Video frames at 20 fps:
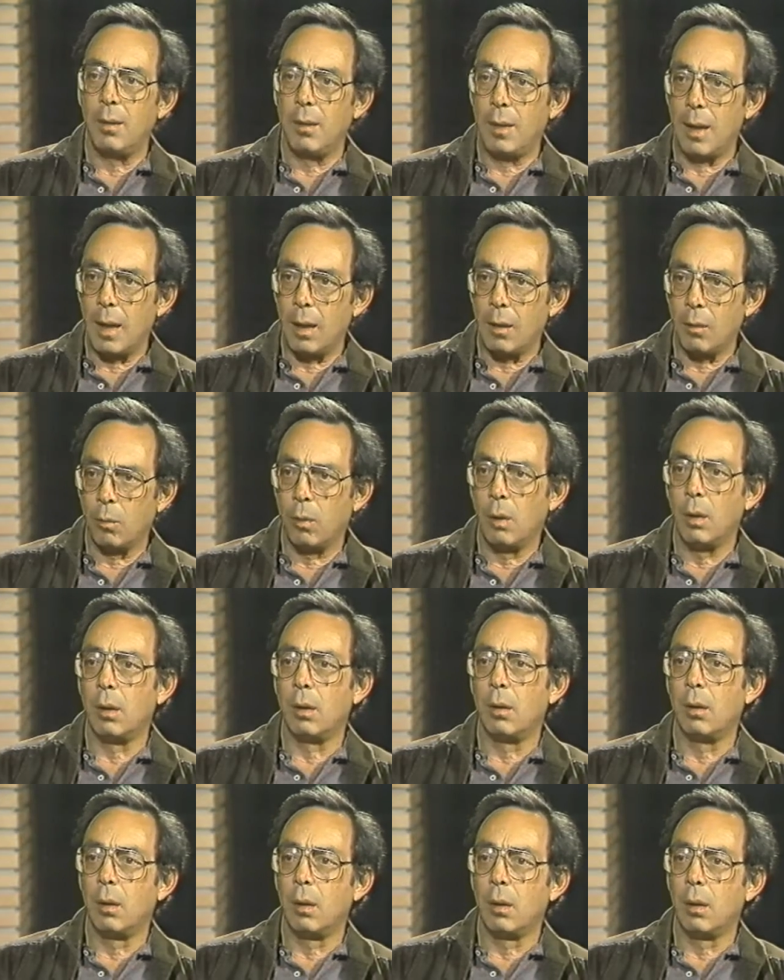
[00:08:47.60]

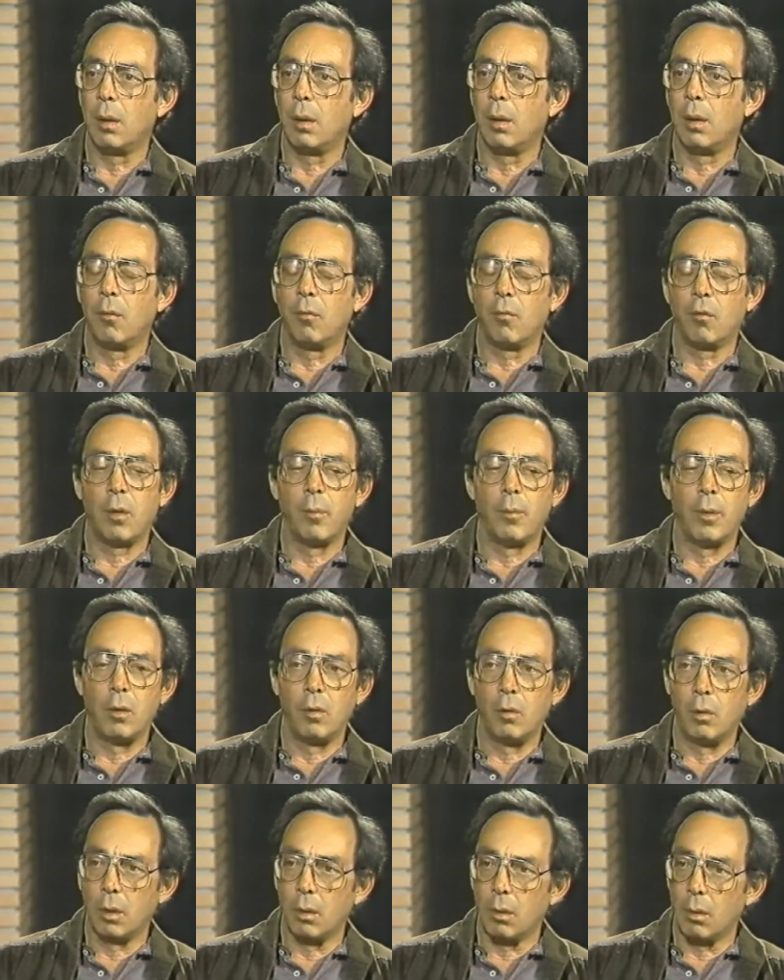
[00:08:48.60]
downwind from a
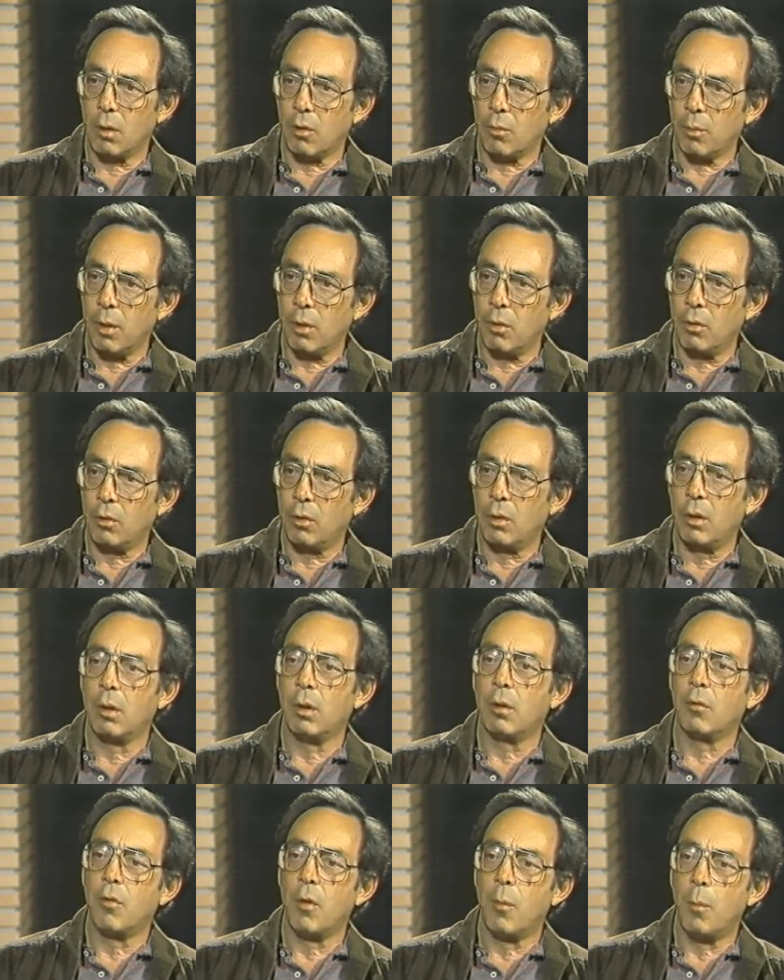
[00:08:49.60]
nuclear explosion
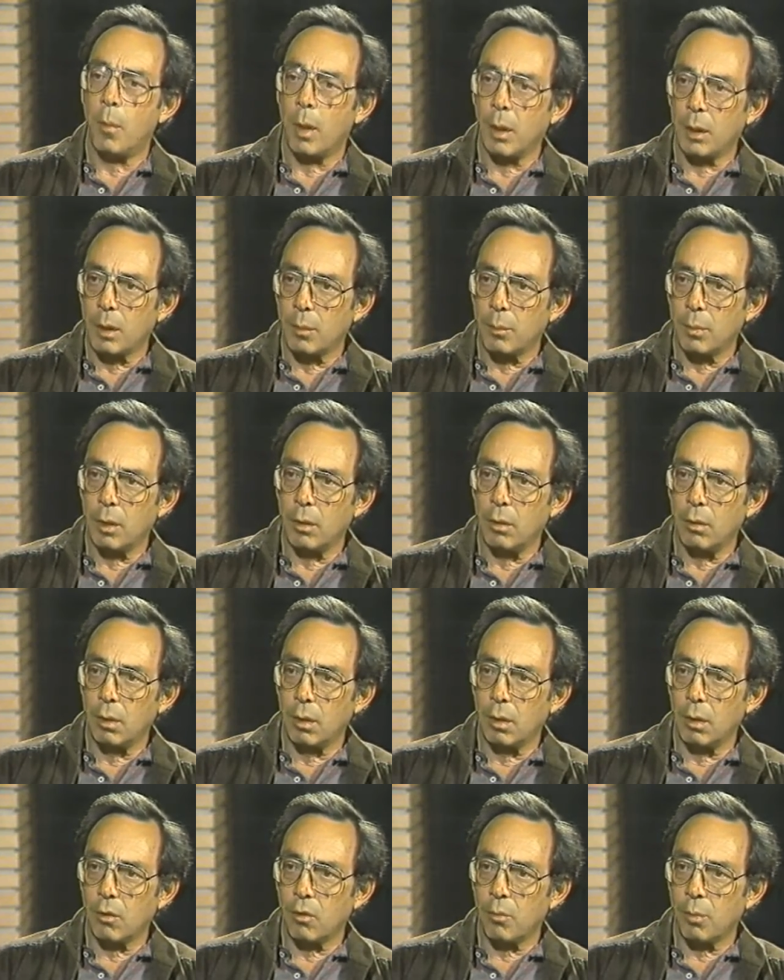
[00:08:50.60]
or from multiple
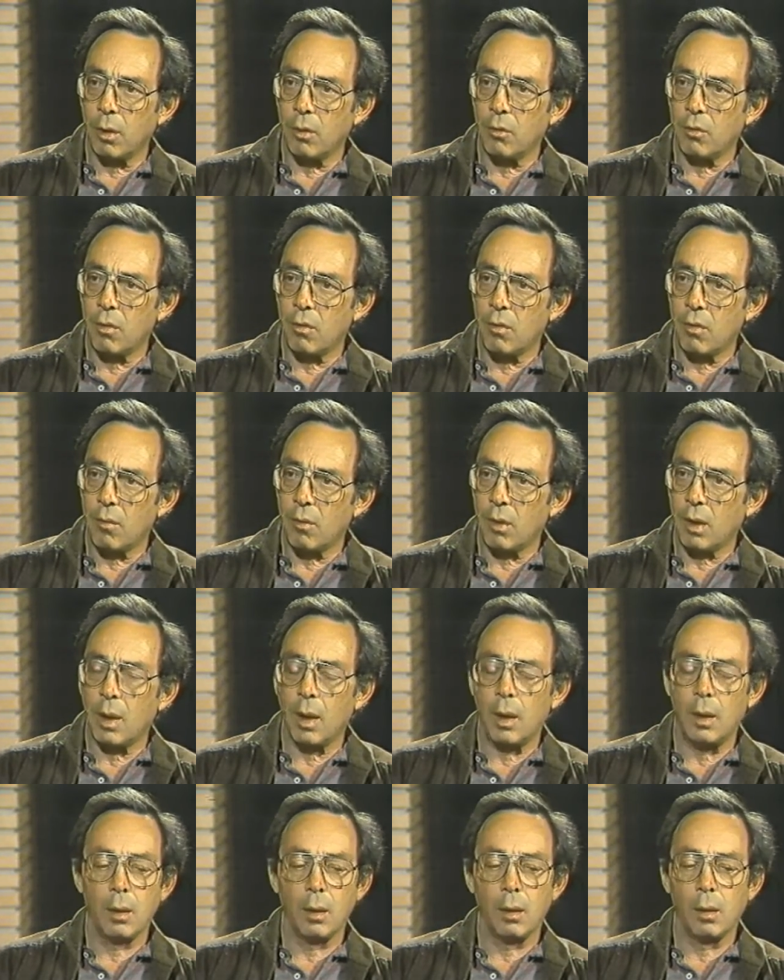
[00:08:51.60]
nuclear explosions of the
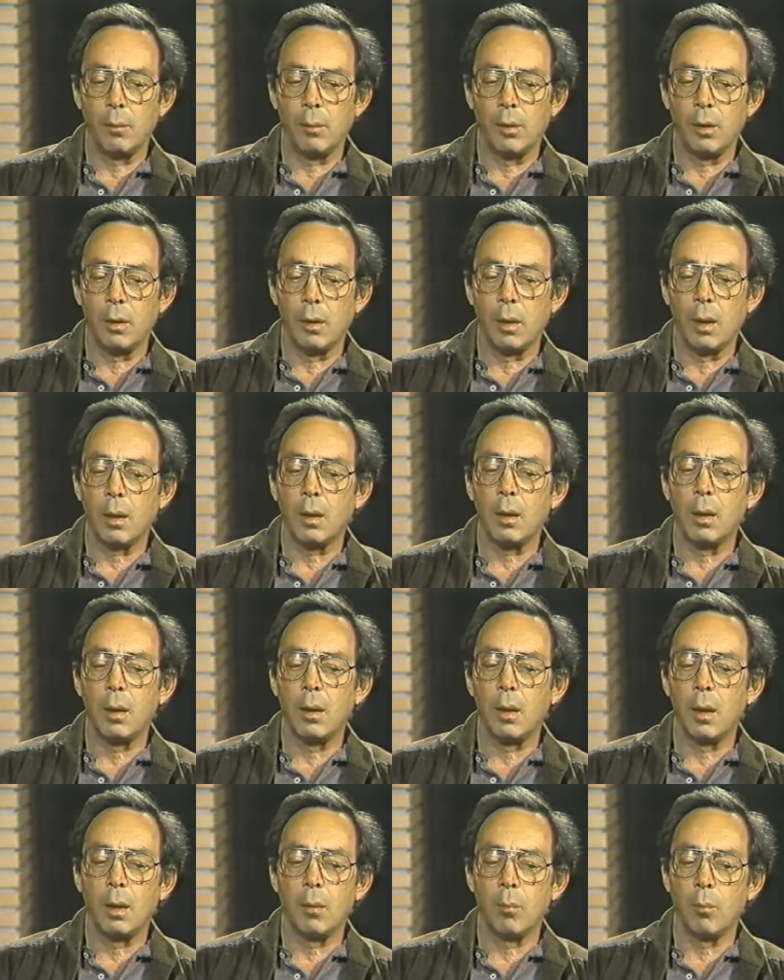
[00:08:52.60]
kind that will be
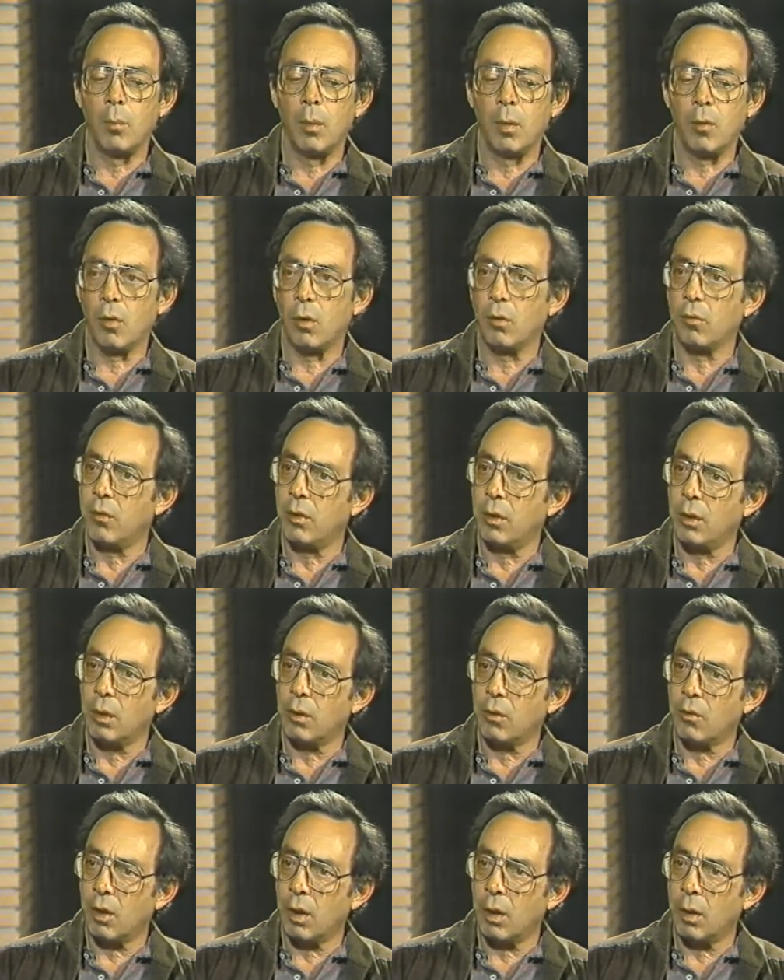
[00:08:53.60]
directed at missile
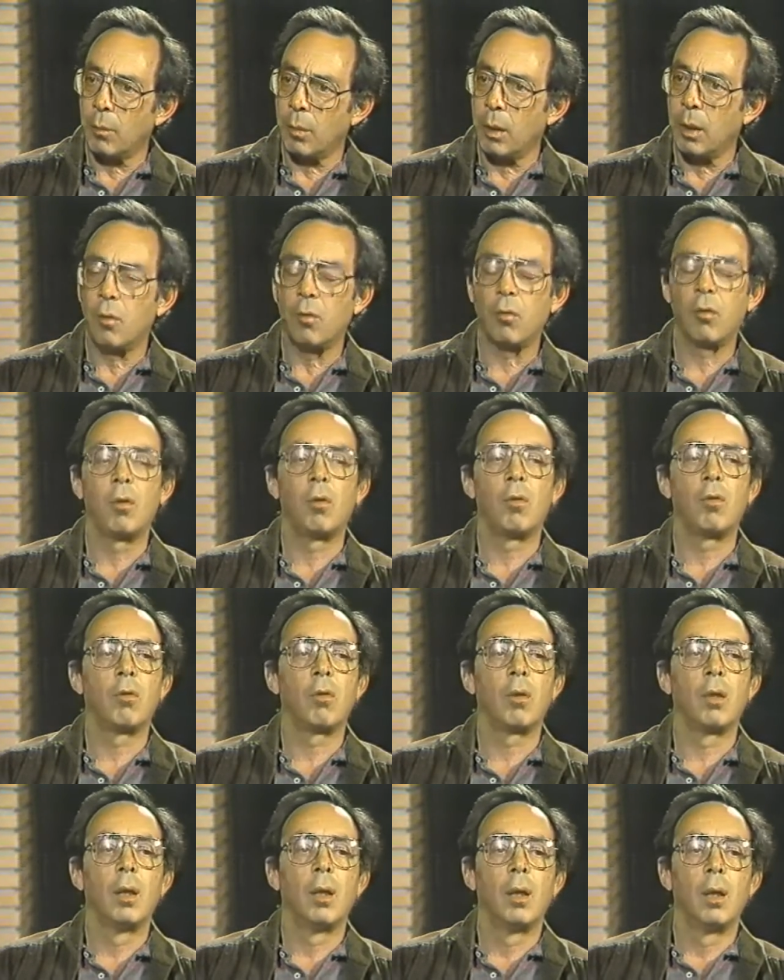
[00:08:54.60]
fields, air bases,